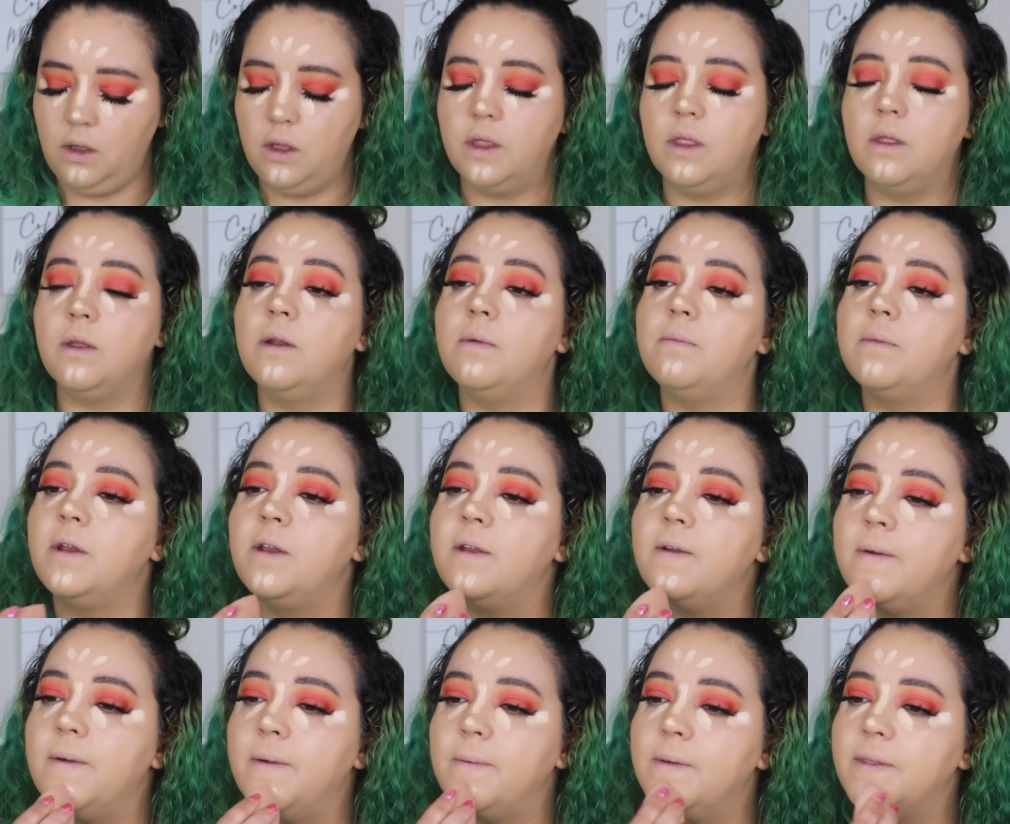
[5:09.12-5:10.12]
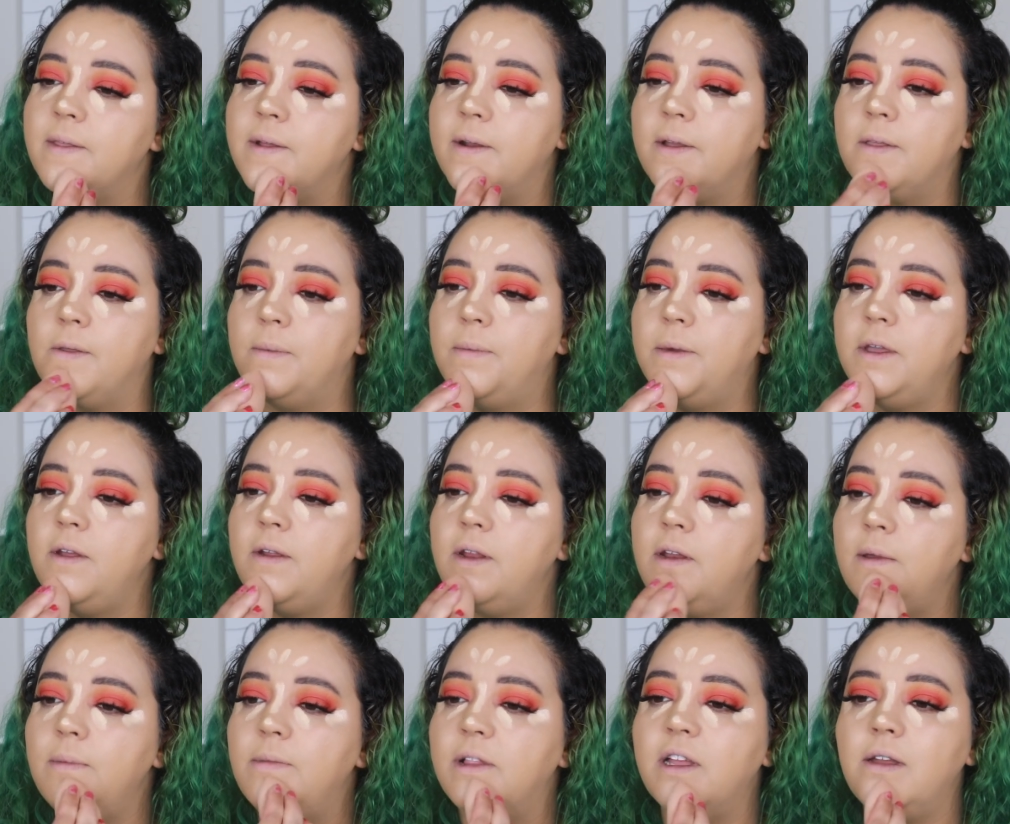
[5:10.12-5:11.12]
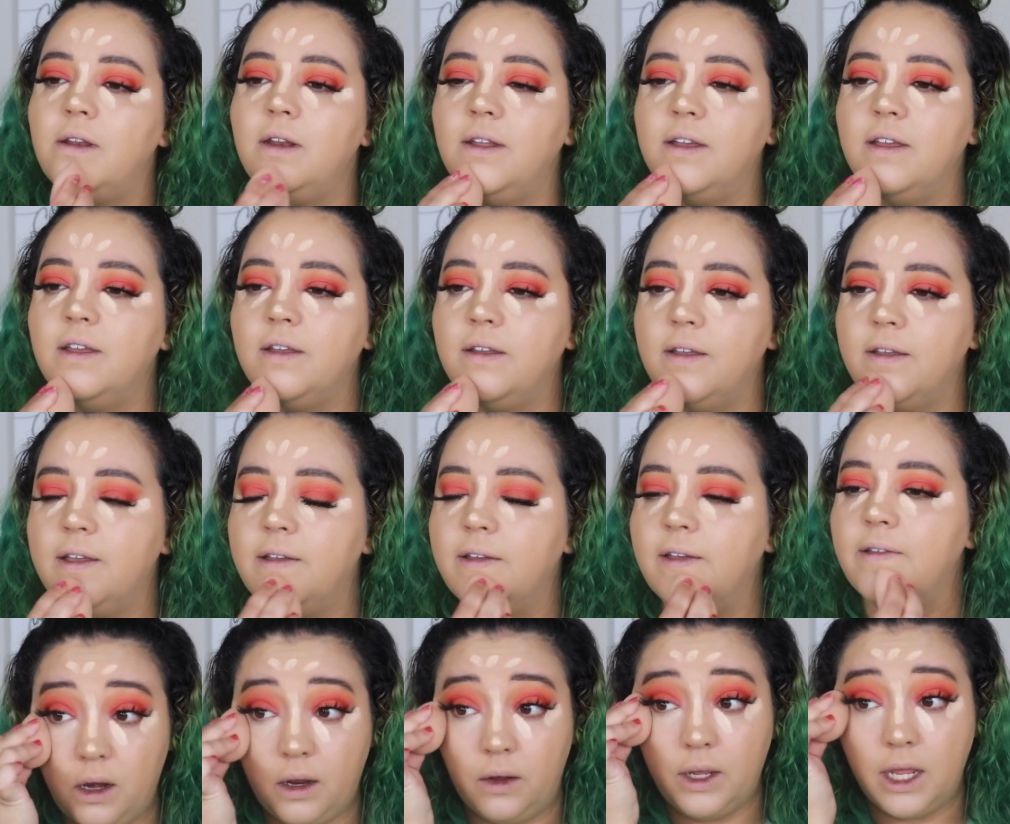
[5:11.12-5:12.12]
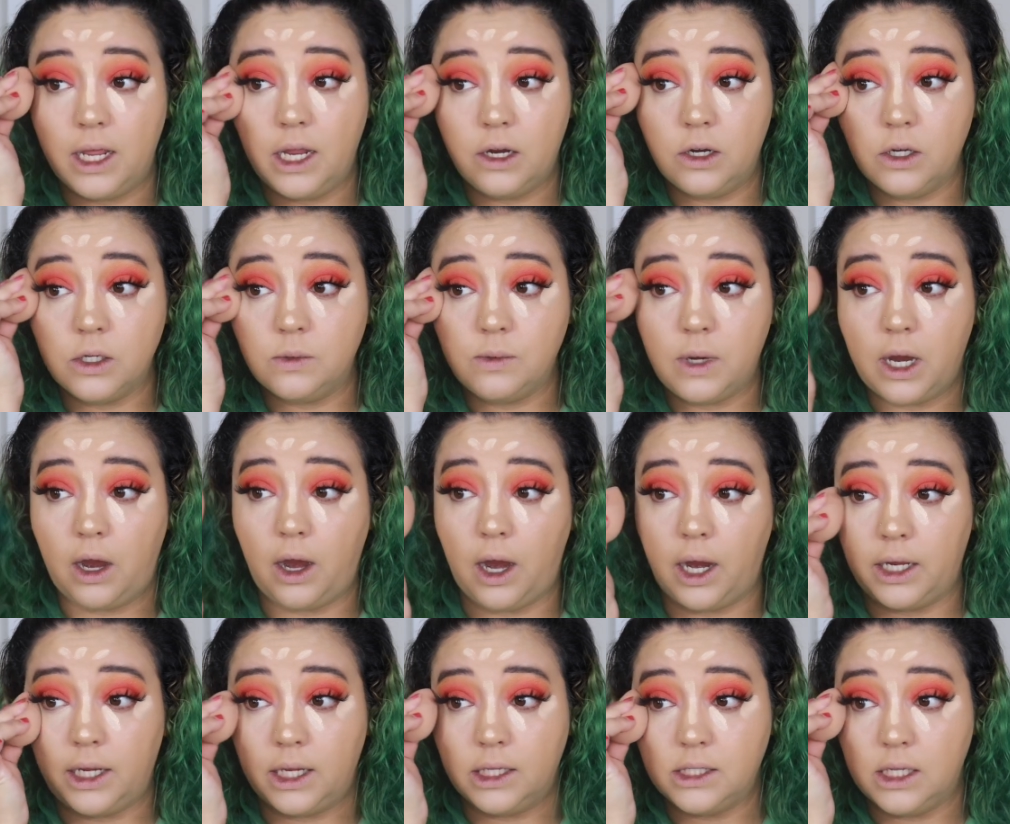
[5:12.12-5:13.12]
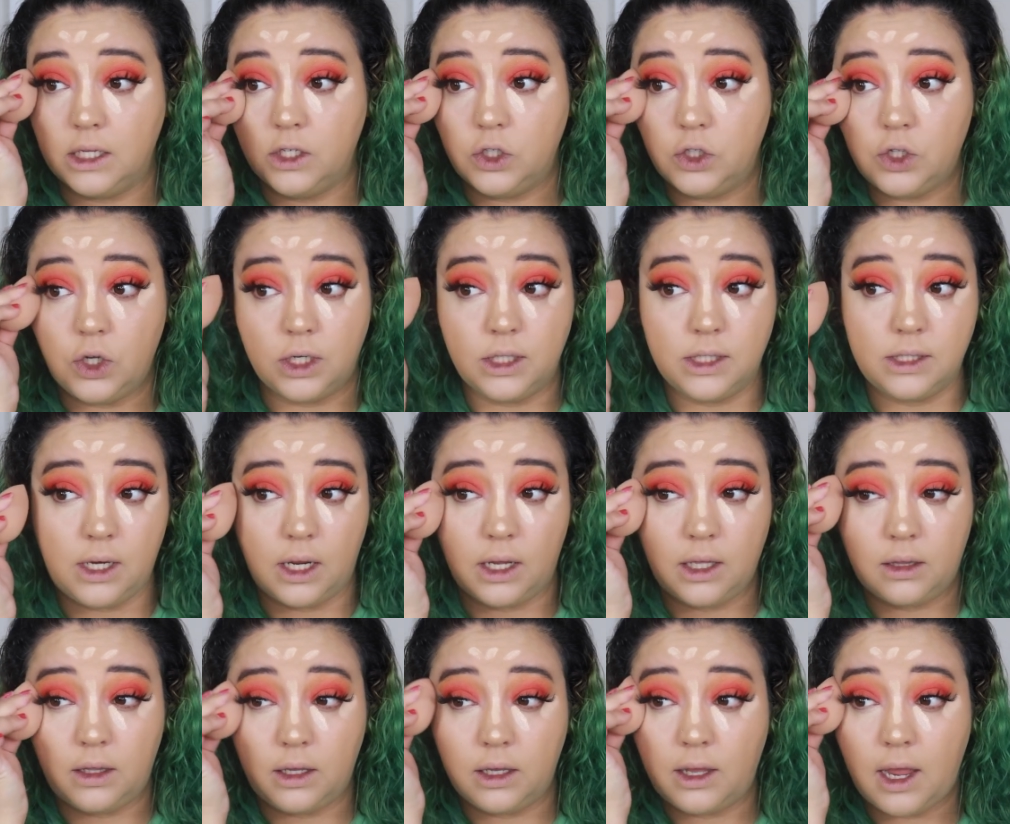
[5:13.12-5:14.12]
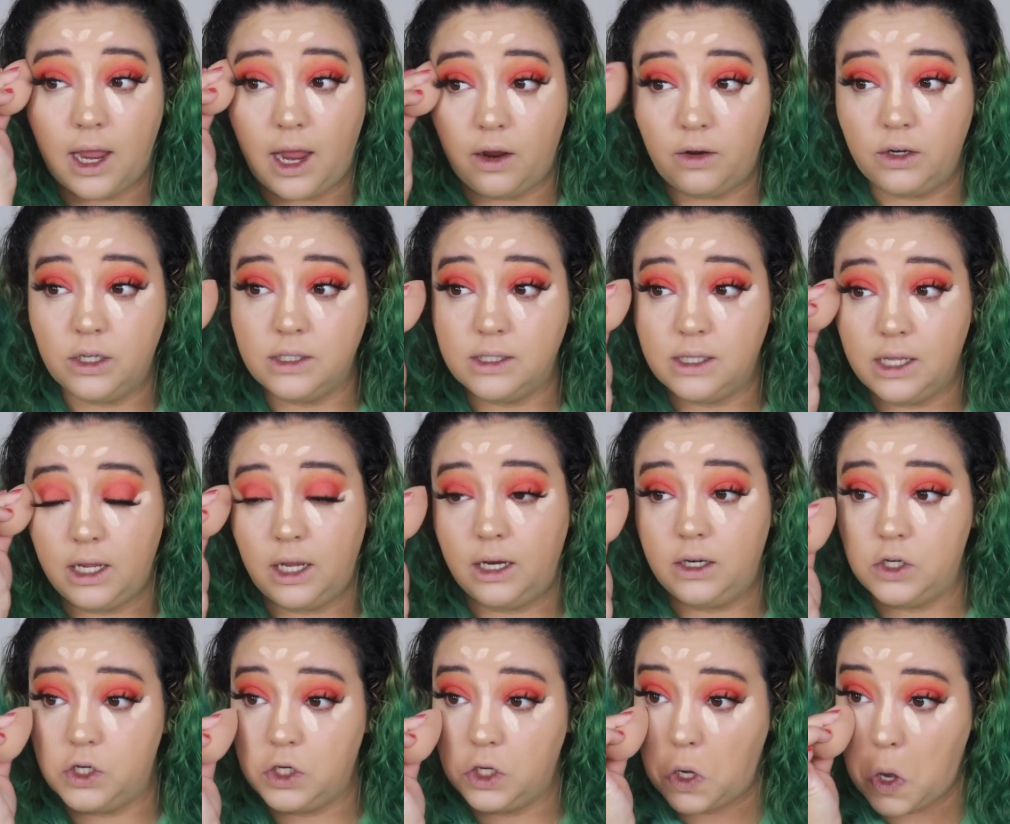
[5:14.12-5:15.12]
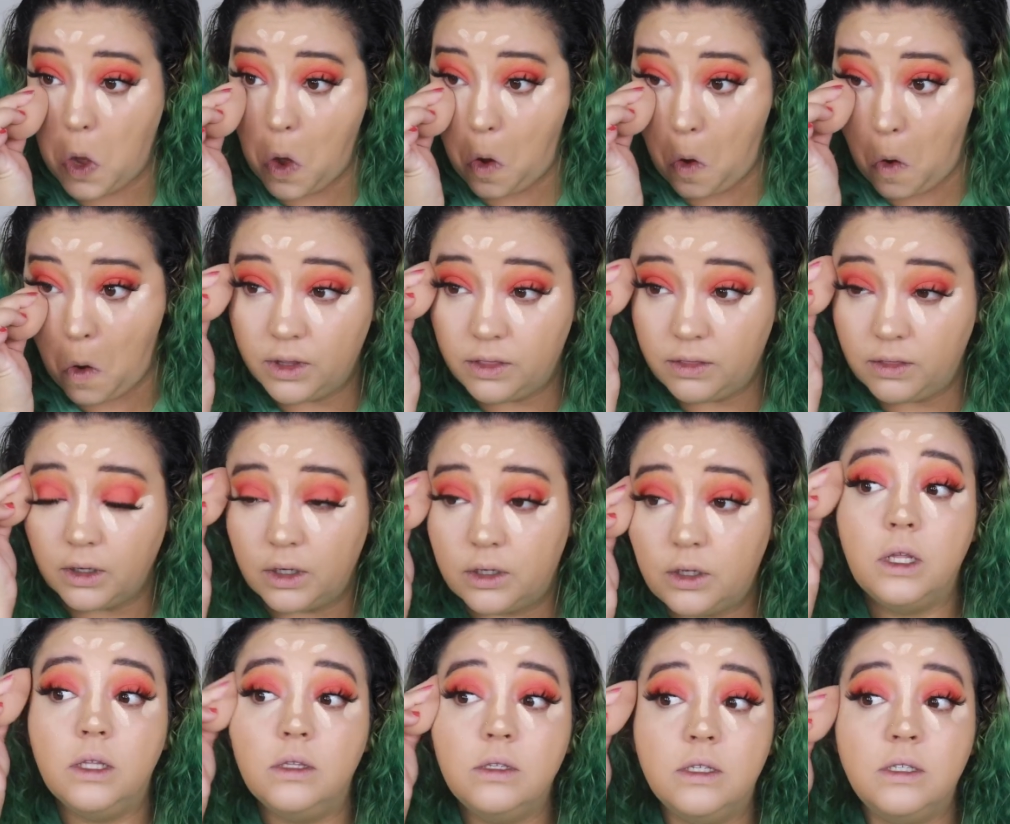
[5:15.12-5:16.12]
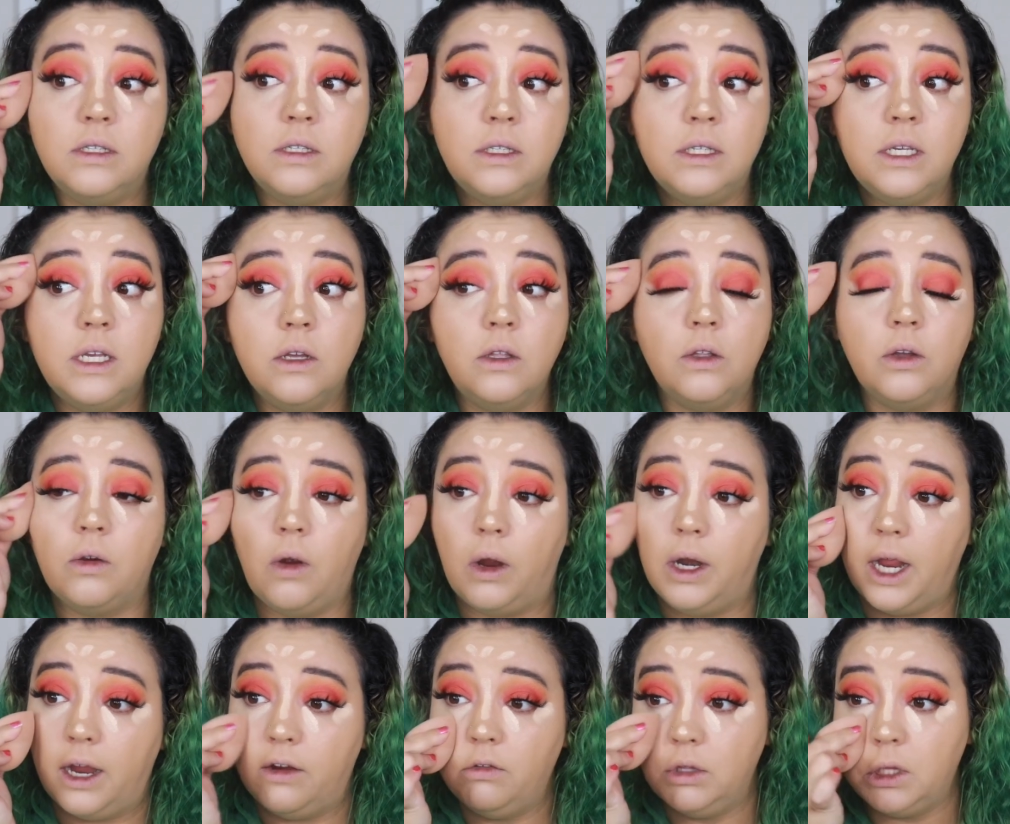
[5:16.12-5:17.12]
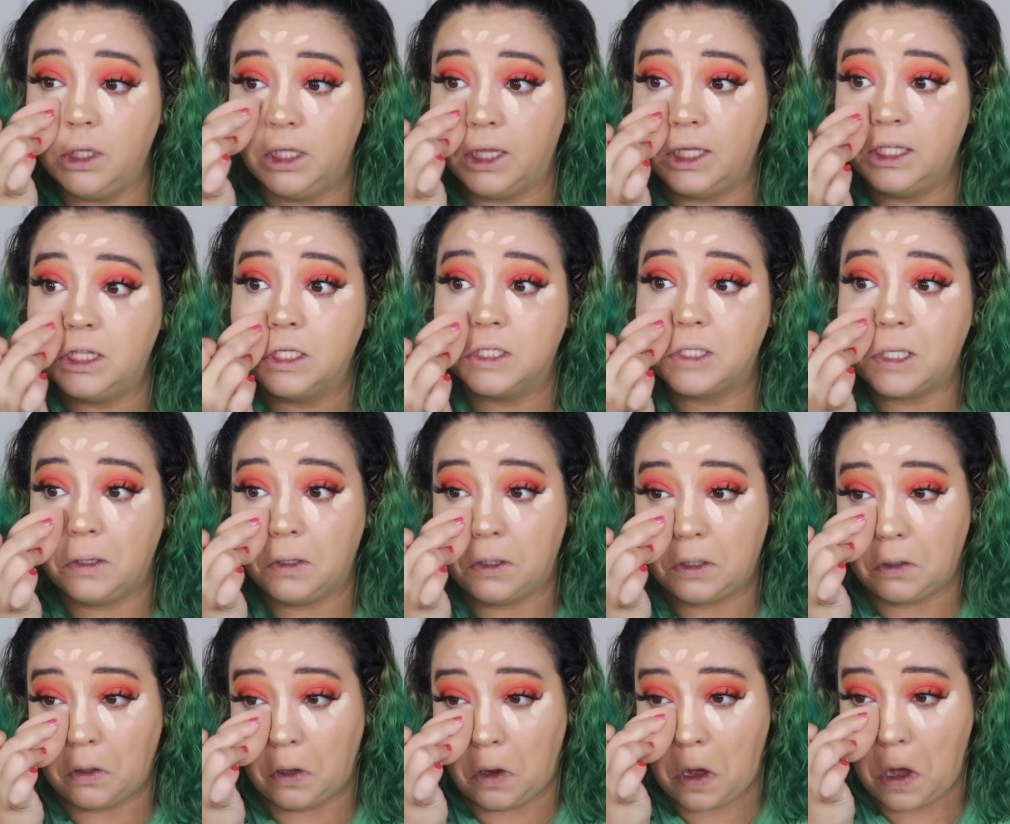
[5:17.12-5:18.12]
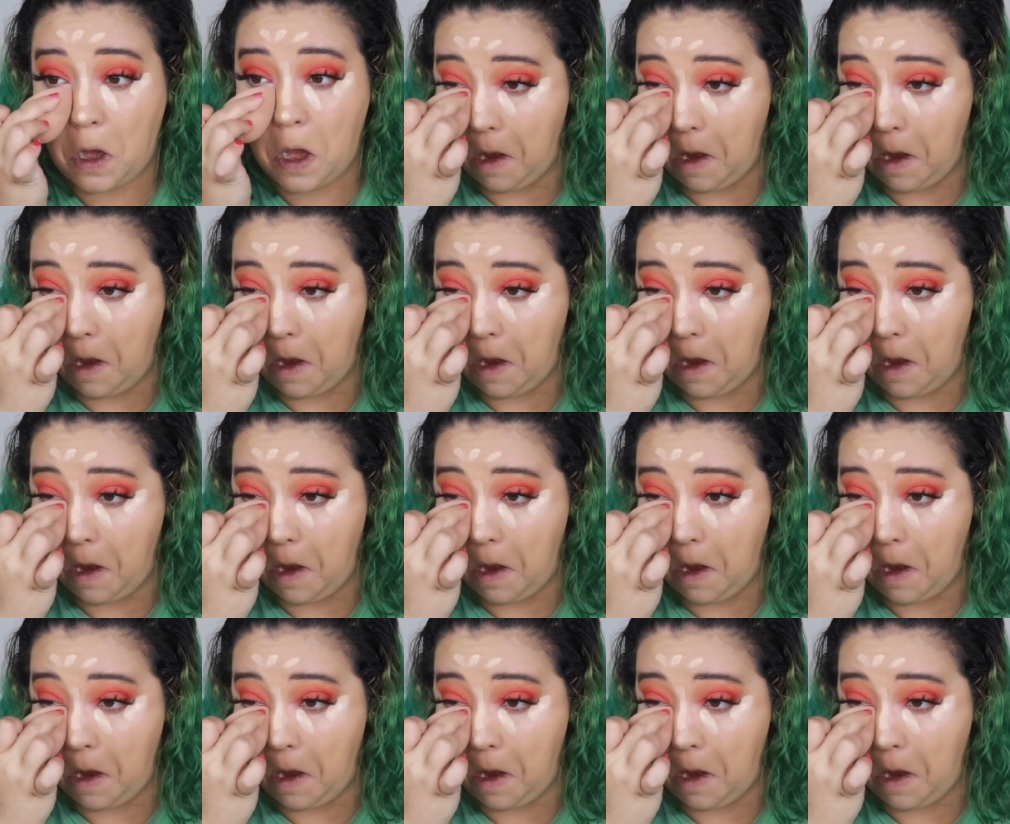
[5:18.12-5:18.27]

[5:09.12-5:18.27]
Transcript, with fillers: And then I'm gonna go in with another beauty blender. Now here's where it gets interesting. Like, how does it do with the concealer on it? I really like this concealer.